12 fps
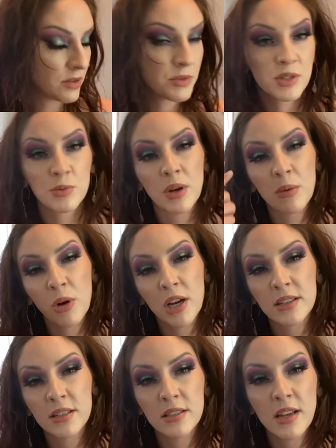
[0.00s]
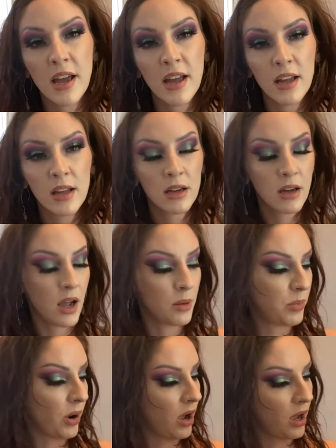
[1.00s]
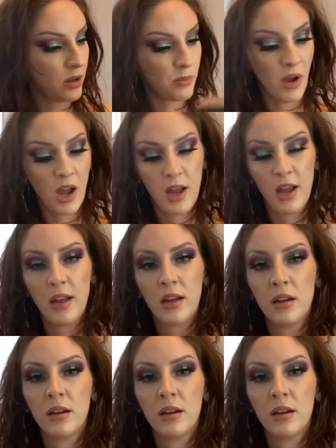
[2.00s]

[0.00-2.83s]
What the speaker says: this is what I'm wearing today. I brought my